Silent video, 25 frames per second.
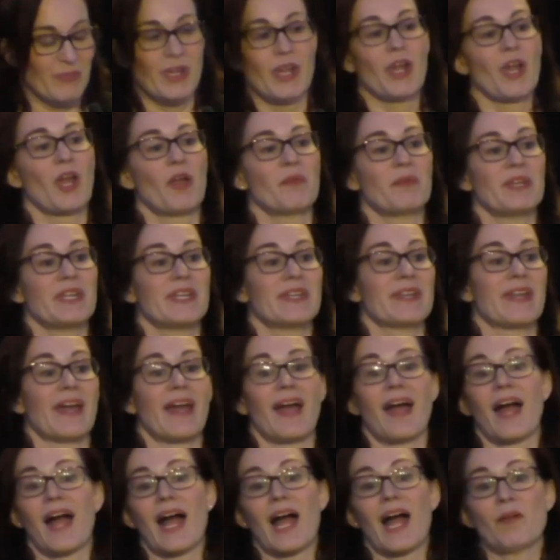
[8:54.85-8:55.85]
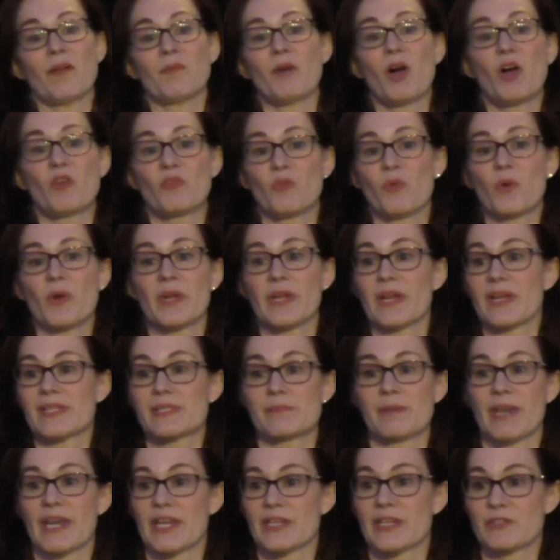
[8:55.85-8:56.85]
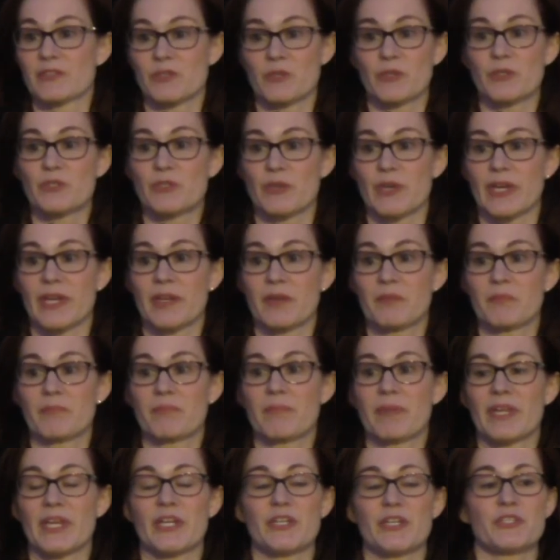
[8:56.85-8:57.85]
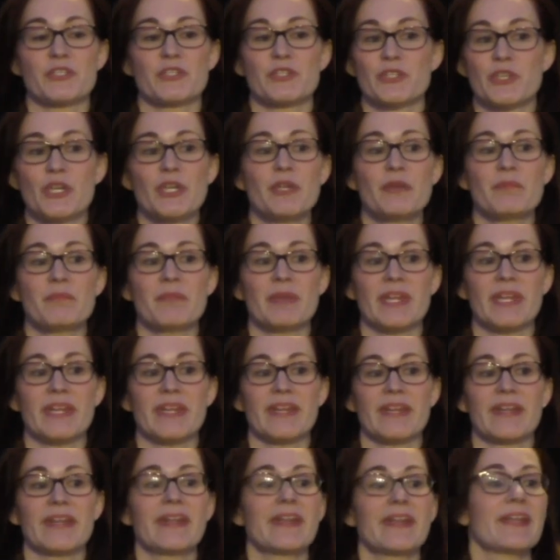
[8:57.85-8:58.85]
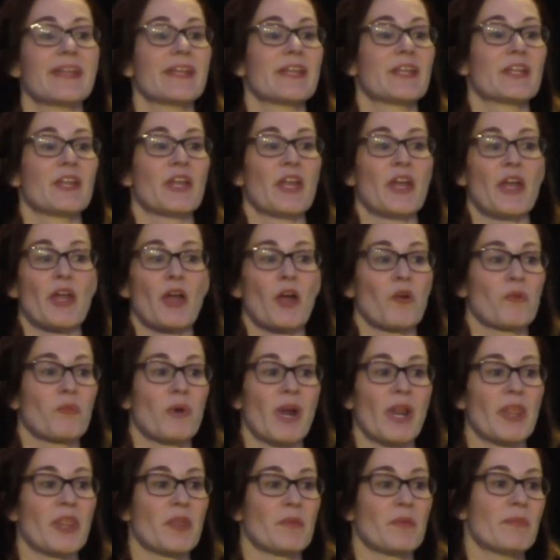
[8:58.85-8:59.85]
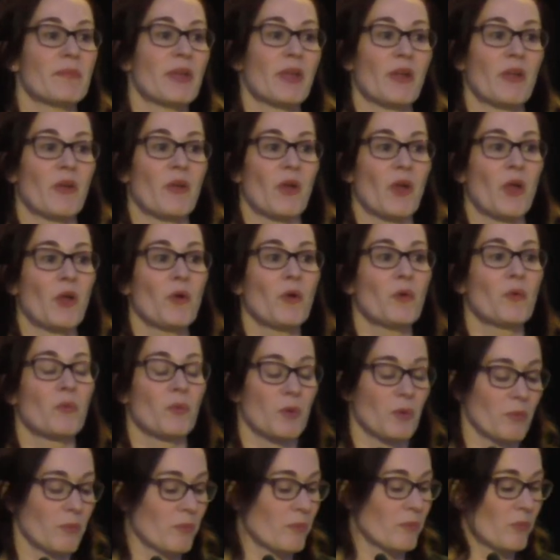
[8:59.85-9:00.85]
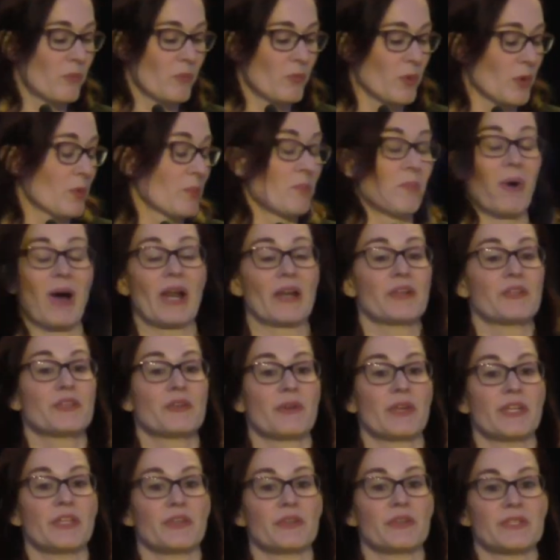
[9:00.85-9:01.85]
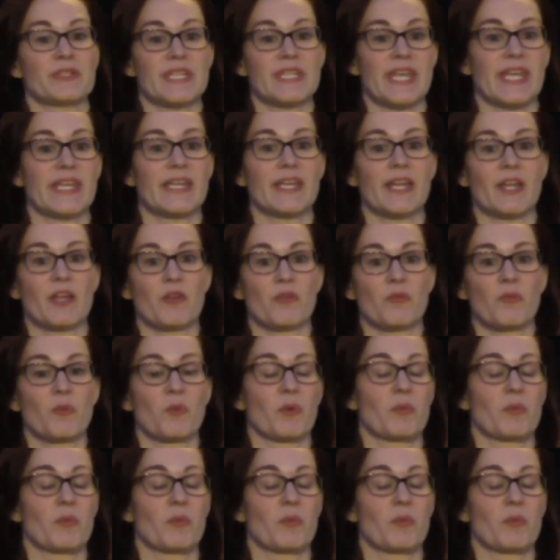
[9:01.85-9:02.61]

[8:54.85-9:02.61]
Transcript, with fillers: I mean, I'm all for cosmetic surgery, but it shouldn't be a run of the mill, oh, we're, we're monitoring your data, we're